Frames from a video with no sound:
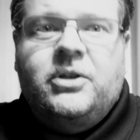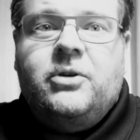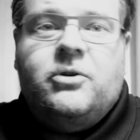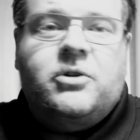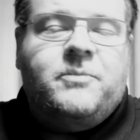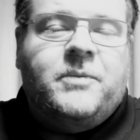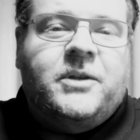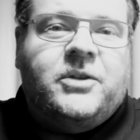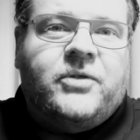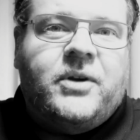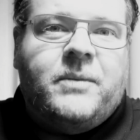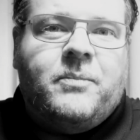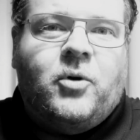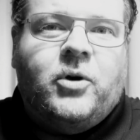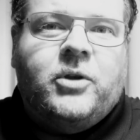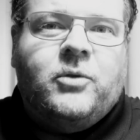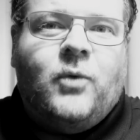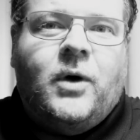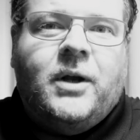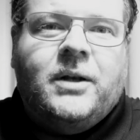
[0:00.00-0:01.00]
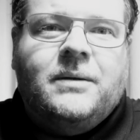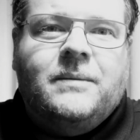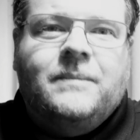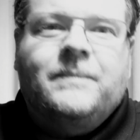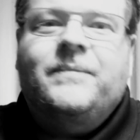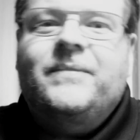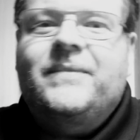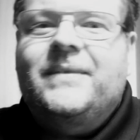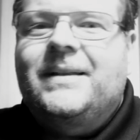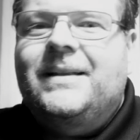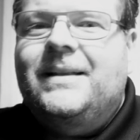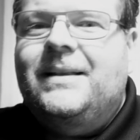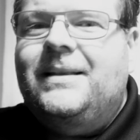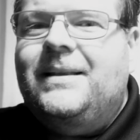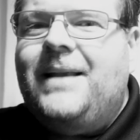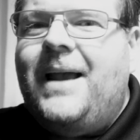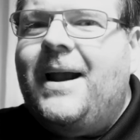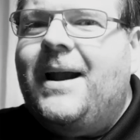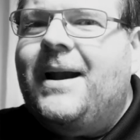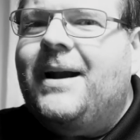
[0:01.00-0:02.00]
USB 3.1,
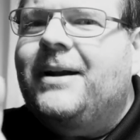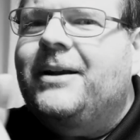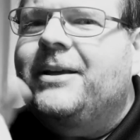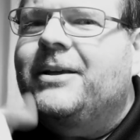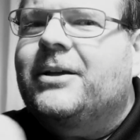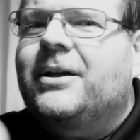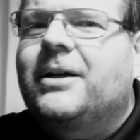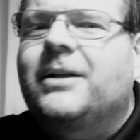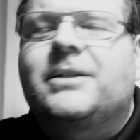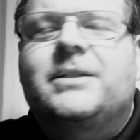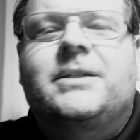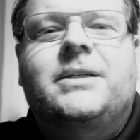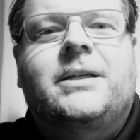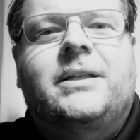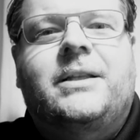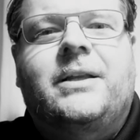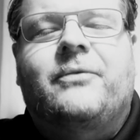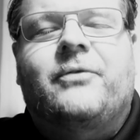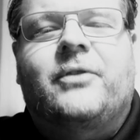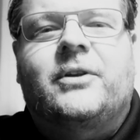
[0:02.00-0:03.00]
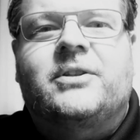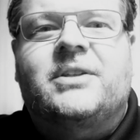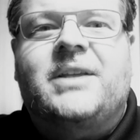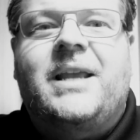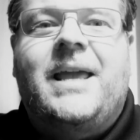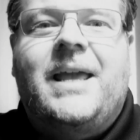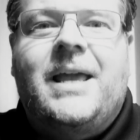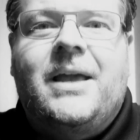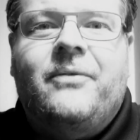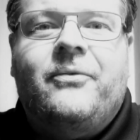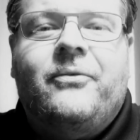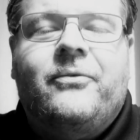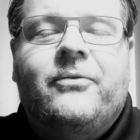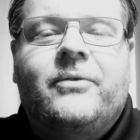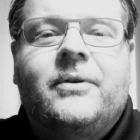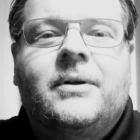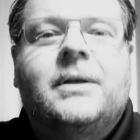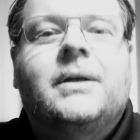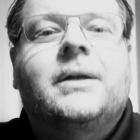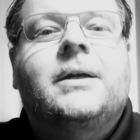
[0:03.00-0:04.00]
there you're going to see a difference
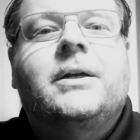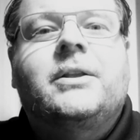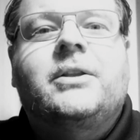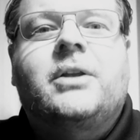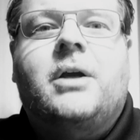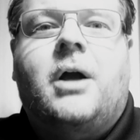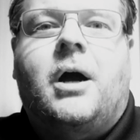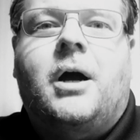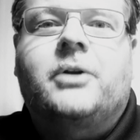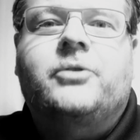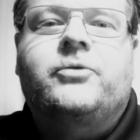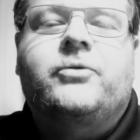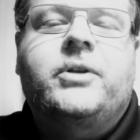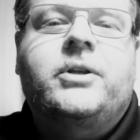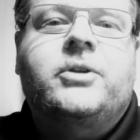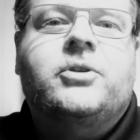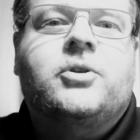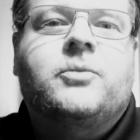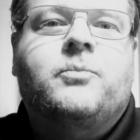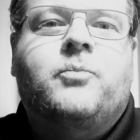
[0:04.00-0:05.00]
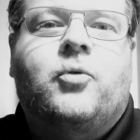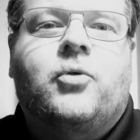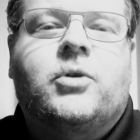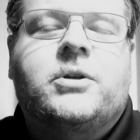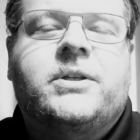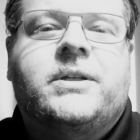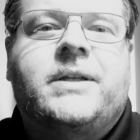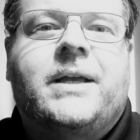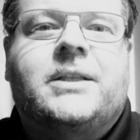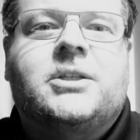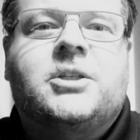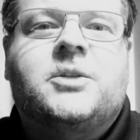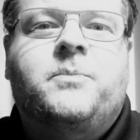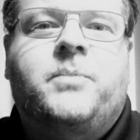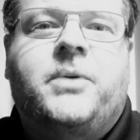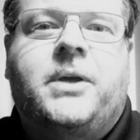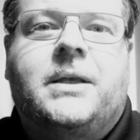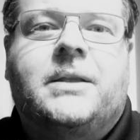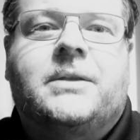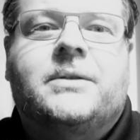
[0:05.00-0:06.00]
if the card reader supports that
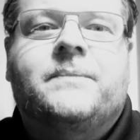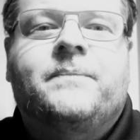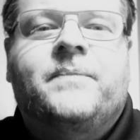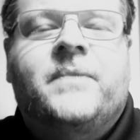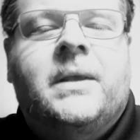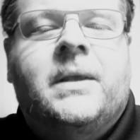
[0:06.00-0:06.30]
speed.